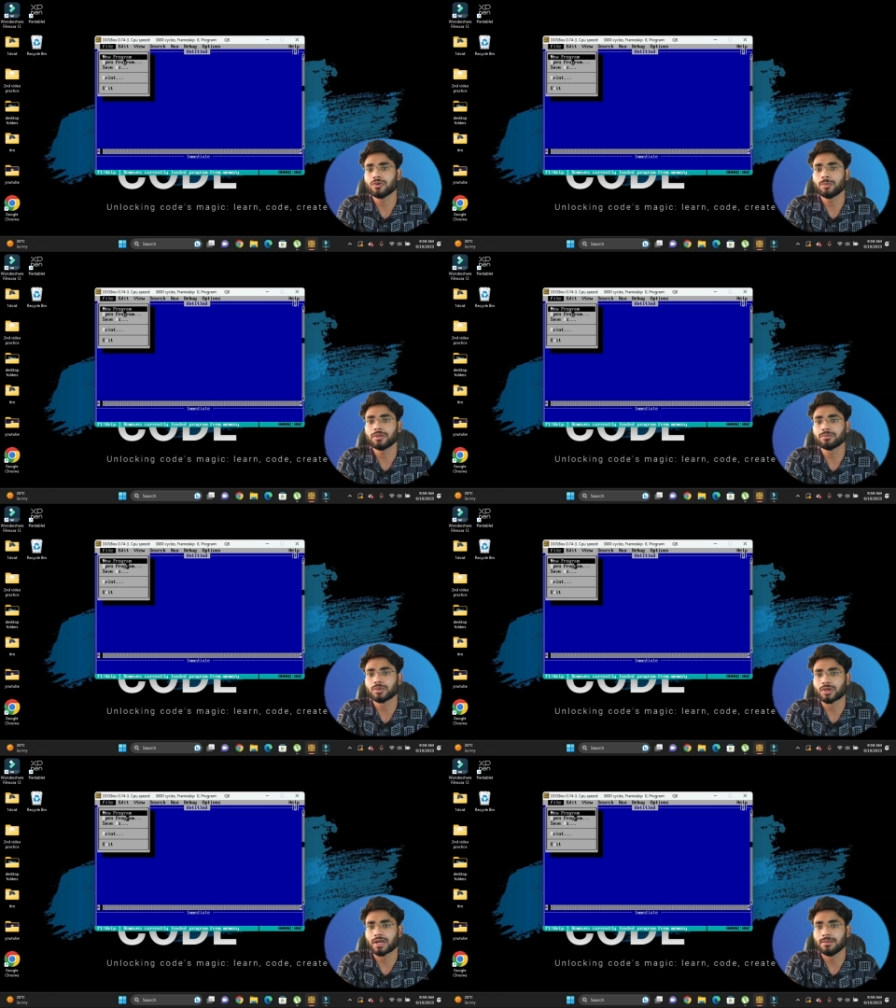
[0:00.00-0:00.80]
open
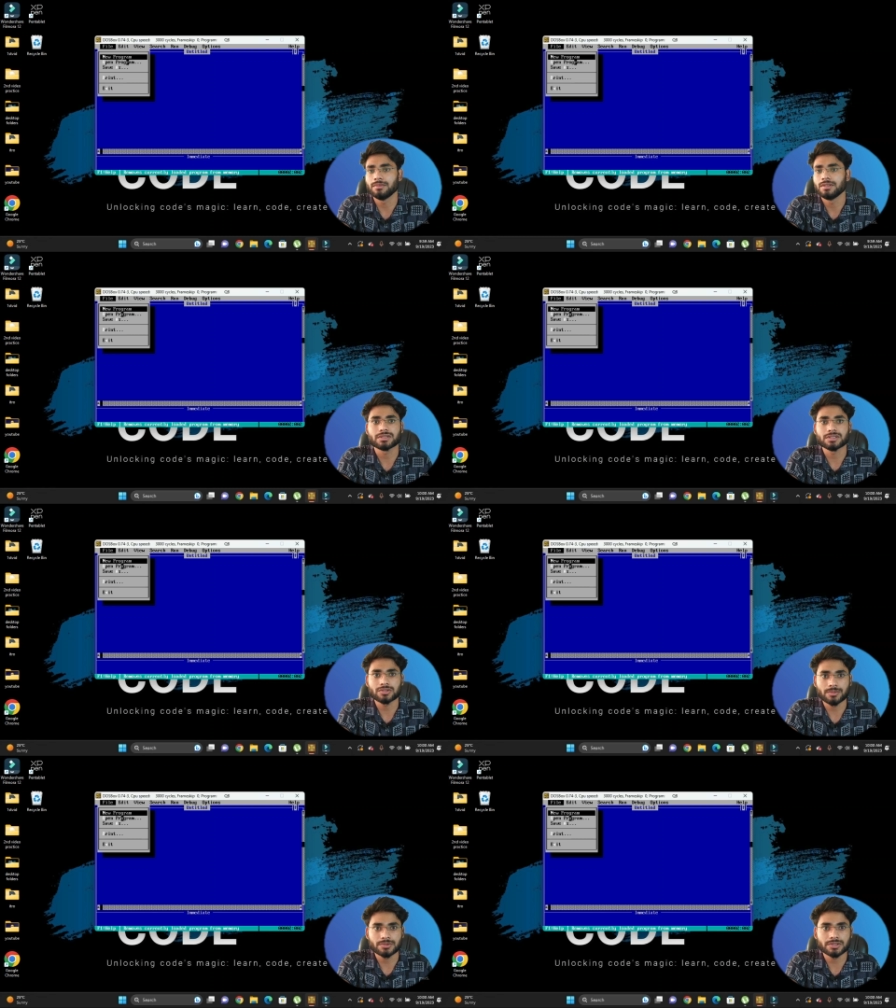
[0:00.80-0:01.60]
program.
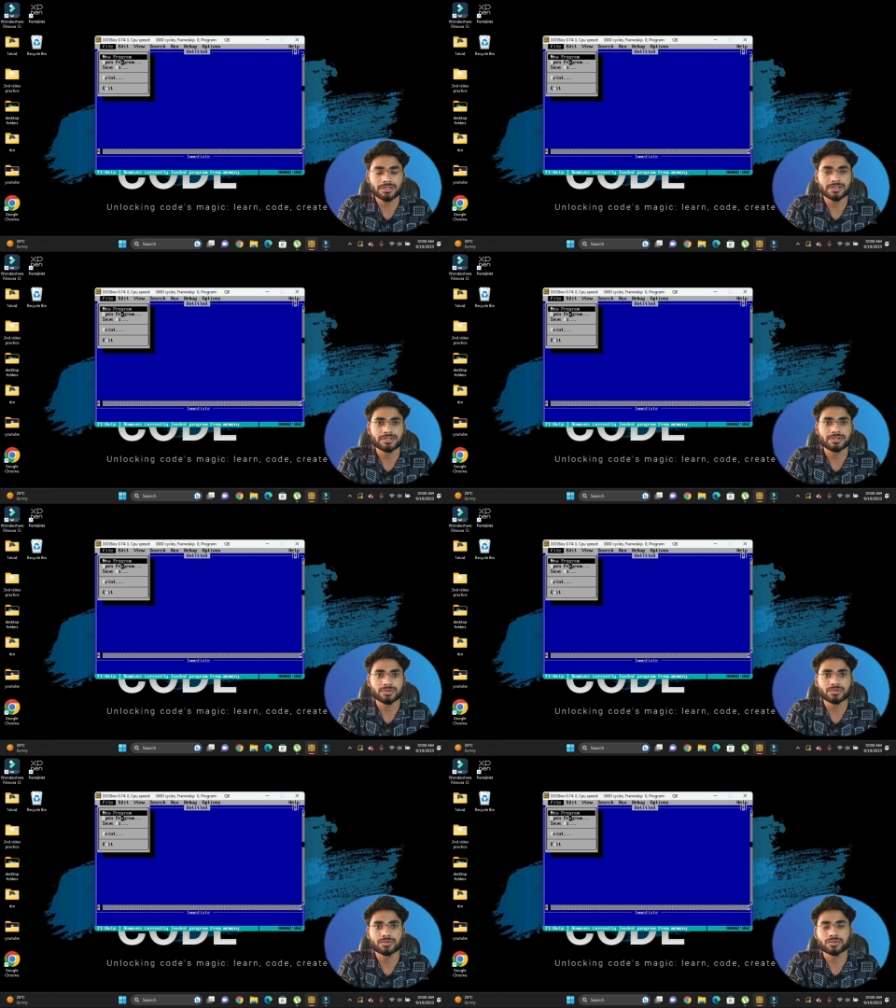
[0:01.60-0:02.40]
This option is
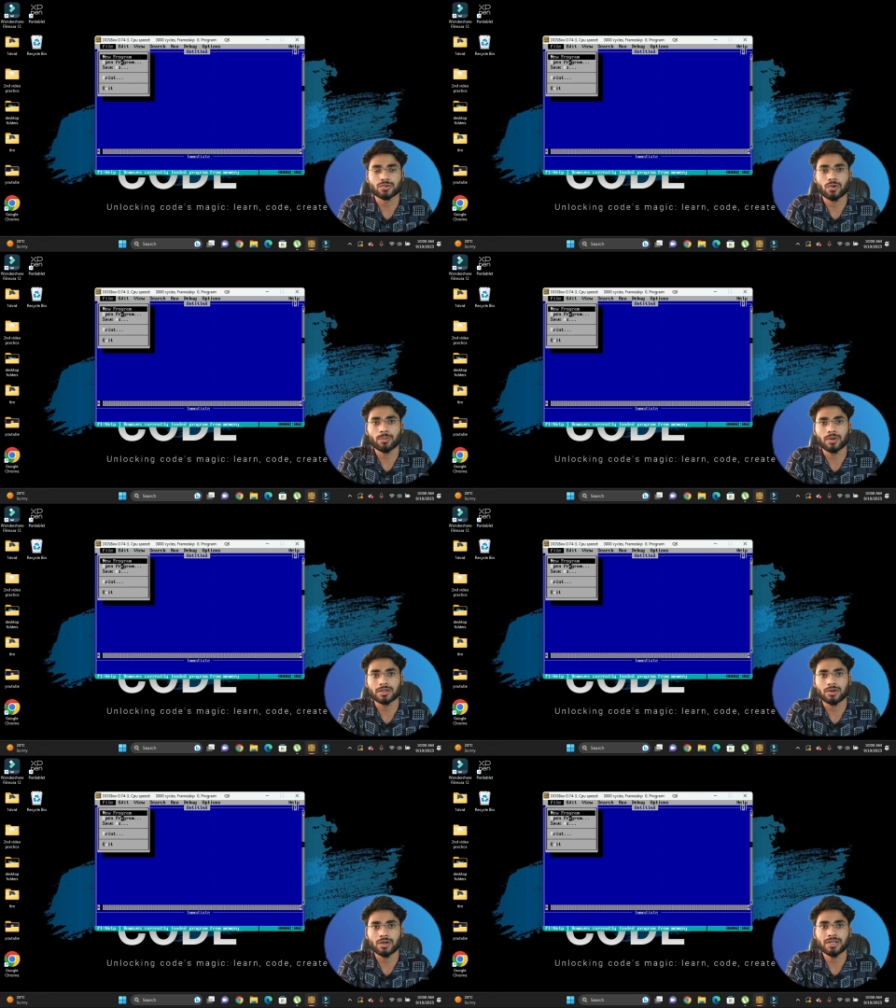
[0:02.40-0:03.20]
used to
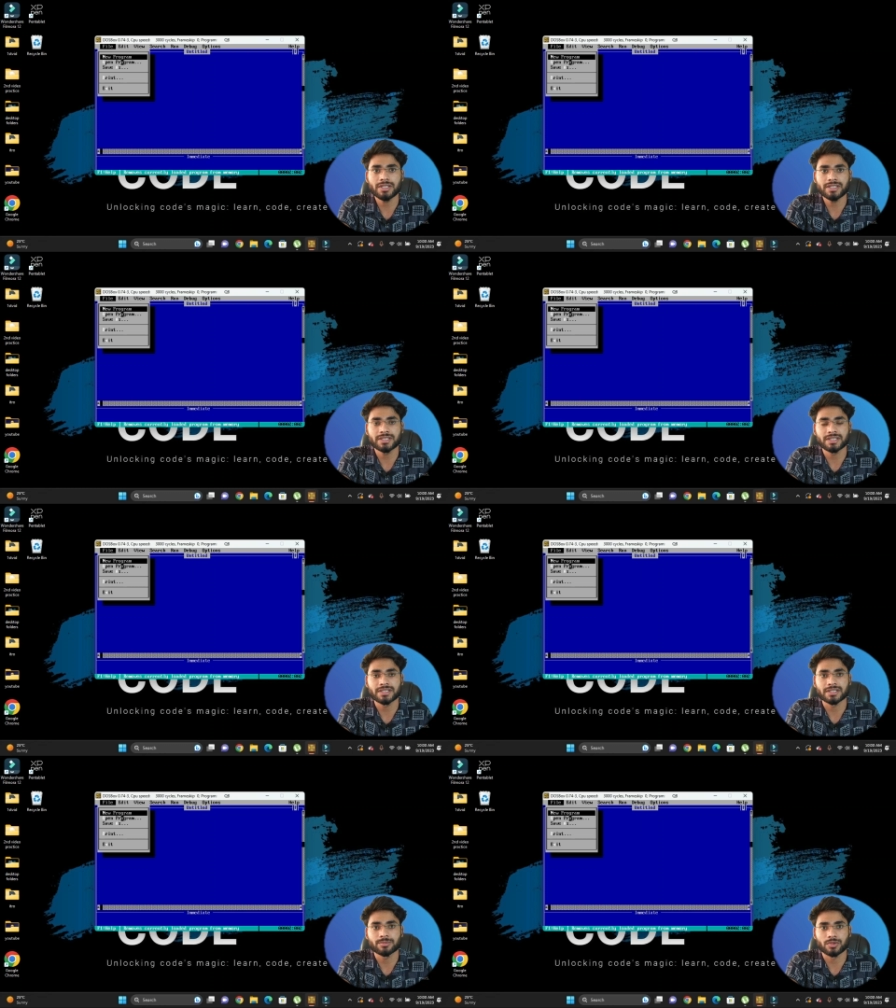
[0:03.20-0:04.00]
open already
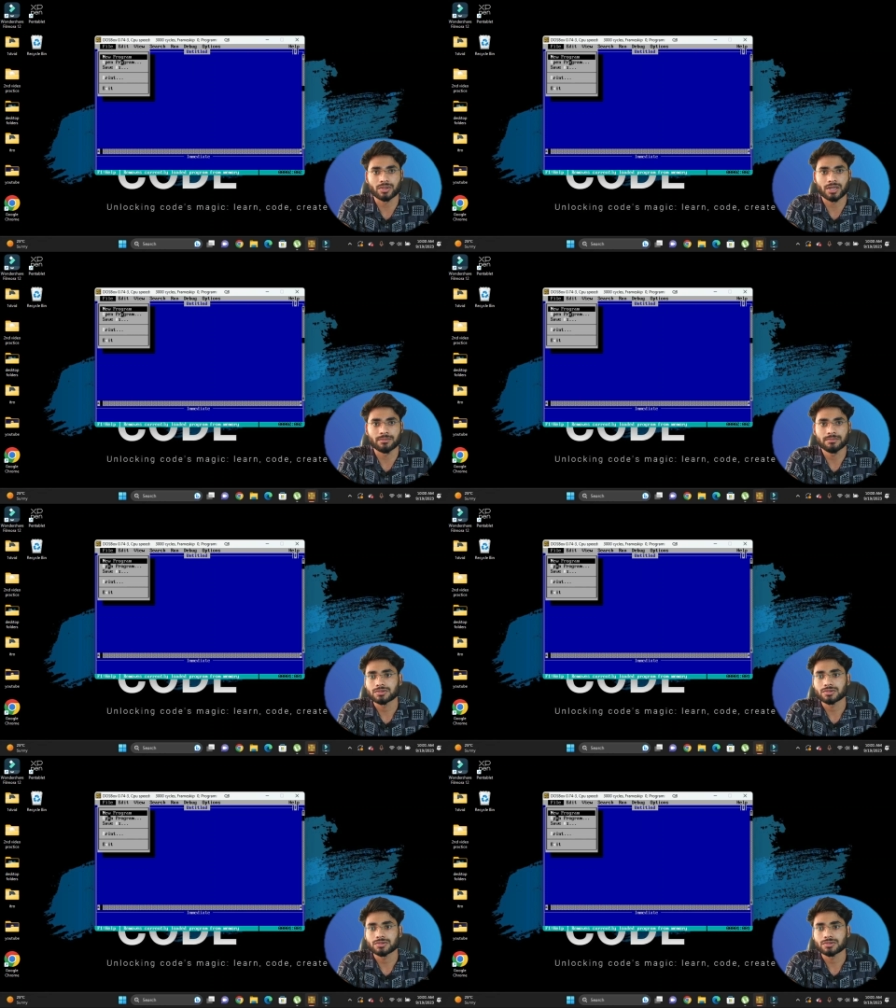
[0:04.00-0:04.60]
created program.